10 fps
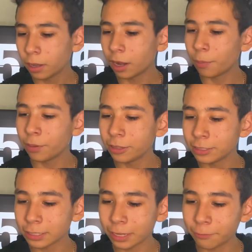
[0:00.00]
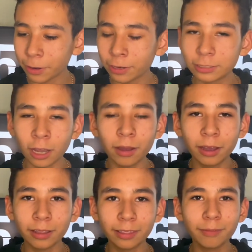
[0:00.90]
But this is like a very
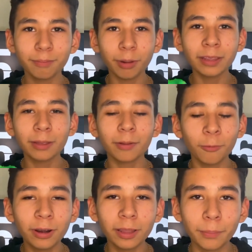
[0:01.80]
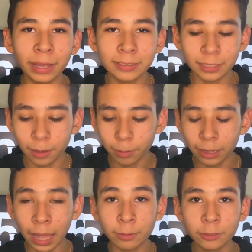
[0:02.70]
top, probably one of the best
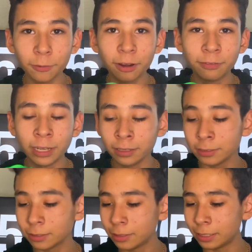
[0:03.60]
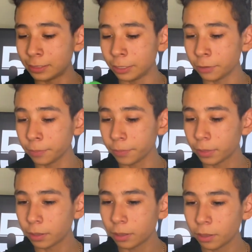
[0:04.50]
collabs of Dunks this year.
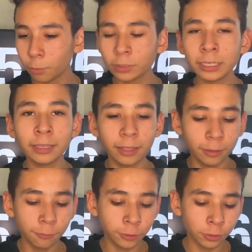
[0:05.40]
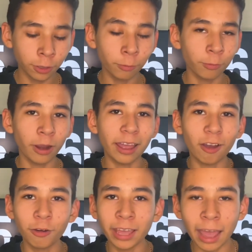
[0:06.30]
We'll see in the future though. We're
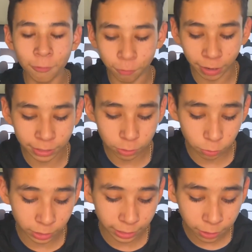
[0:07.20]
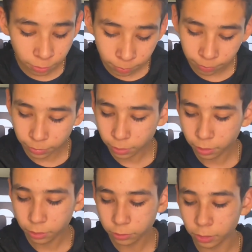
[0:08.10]
only halfway through the year,
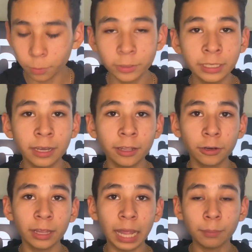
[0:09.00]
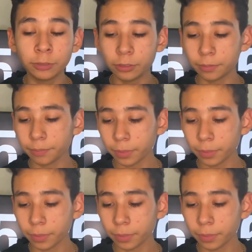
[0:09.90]
so we'll see other collabs.